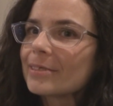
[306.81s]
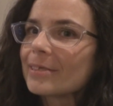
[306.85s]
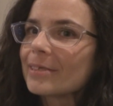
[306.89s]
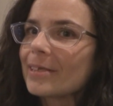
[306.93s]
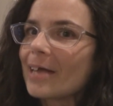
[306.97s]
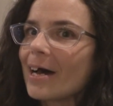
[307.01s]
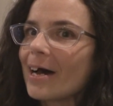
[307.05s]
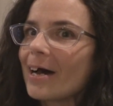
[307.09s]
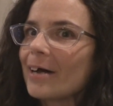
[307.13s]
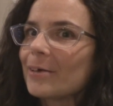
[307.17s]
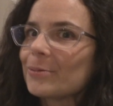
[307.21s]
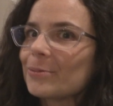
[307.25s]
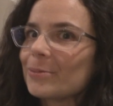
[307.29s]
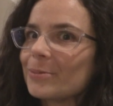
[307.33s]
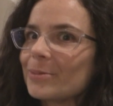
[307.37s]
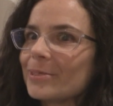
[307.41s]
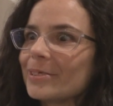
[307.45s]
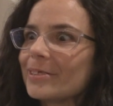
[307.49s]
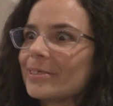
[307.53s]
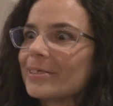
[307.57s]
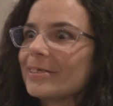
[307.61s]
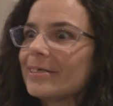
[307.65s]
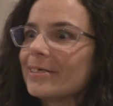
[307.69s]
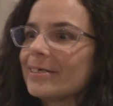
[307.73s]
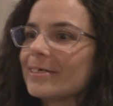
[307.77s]
That
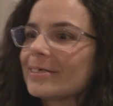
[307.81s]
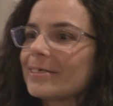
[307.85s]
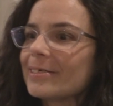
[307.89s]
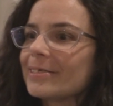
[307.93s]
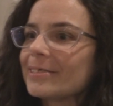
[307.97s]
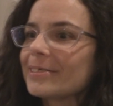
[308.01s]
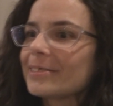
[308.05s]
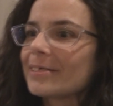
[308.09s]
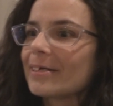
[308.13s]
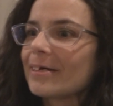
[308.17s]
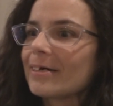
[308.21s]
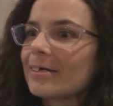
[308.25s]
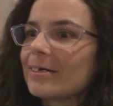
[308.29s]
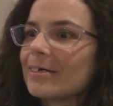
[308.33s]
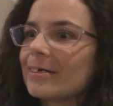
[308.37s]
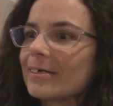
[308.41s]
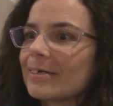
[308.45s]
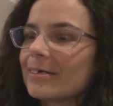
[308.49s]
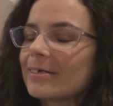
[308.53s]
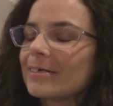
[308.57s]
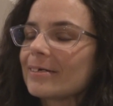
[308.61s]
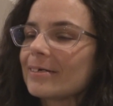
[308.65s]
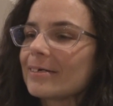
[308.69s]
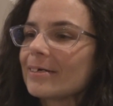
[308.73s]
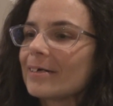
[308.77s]
really is
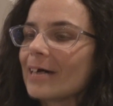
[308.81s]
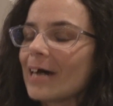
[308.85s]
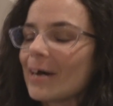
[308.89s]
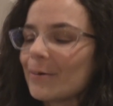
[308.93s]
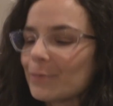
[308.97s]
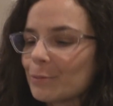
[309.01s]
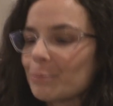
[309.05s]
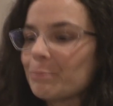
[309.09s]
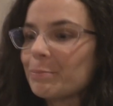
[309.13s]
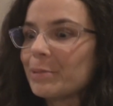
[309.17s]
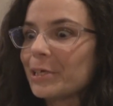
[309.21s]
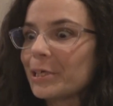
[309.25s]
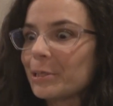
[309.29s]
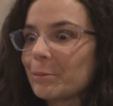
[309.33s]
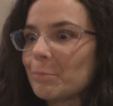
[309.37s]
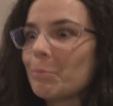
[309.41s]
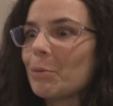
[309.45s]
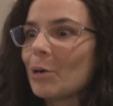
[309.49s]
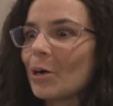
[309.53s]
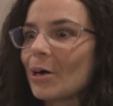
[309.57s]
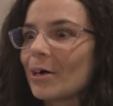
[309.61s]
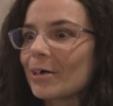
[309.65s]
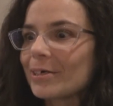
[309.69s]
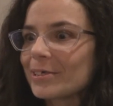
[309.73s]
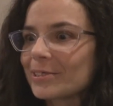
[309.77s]
like, I have a big
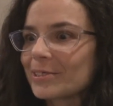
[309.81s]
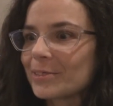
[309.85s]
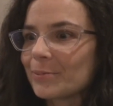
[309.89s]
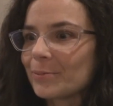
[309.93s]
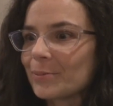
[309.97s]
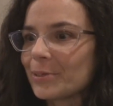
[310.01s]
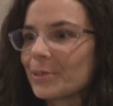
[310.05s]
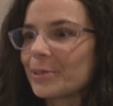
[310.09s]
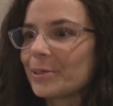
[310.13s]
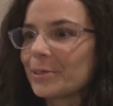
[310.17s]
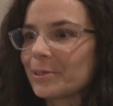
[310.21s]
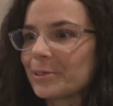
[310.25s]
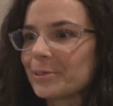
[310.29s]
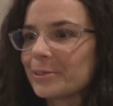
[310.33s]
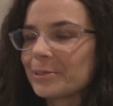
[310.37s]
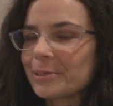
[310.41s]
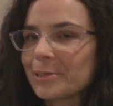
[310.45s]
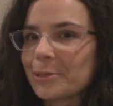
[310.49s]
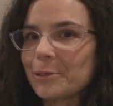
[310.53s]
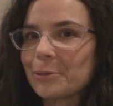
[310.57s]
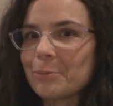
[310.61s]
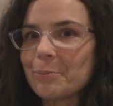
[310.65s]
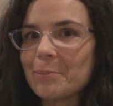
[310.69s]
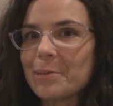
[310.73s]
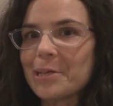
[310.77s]
box of the
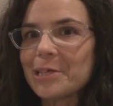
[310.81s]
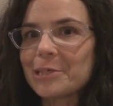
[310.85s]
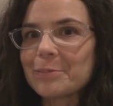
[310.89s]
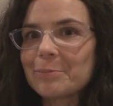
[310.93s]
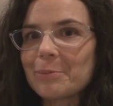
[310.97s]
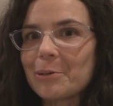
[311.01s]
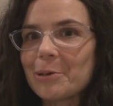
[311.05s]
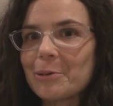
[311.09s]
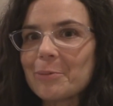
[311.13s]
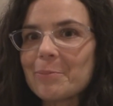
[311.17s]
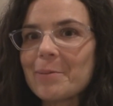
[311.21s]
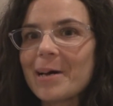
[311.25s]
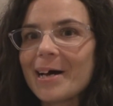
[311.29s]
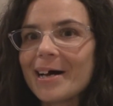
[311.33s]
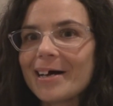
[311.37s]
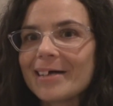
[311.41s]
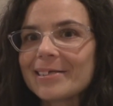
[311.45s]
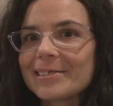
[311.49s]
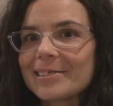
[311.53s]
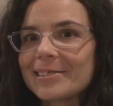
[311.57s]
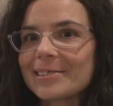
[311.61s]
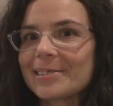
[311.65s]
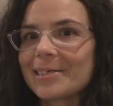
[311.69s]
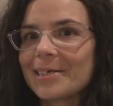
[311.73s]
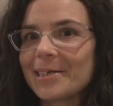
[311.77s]
little baseball
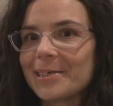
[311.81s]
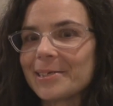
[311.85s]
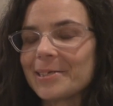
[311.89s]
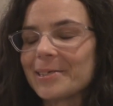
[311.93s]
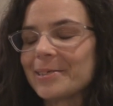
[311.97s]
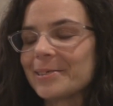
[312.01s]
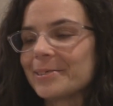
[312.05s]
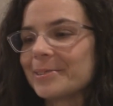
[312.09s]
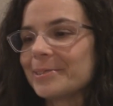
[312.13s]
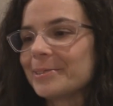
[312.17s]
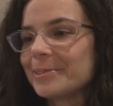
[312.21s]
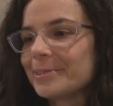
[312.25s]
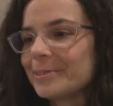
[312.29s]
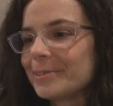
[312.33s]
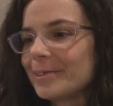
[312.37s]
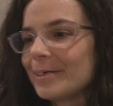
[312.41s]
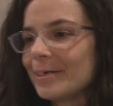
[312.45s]
bats, and